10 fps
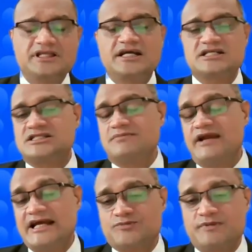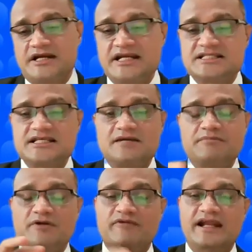the customer expectation,
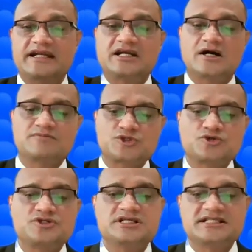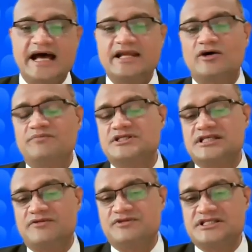but when it comes to design of the
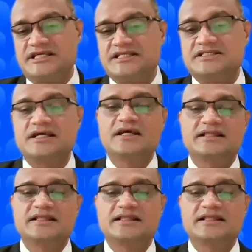services,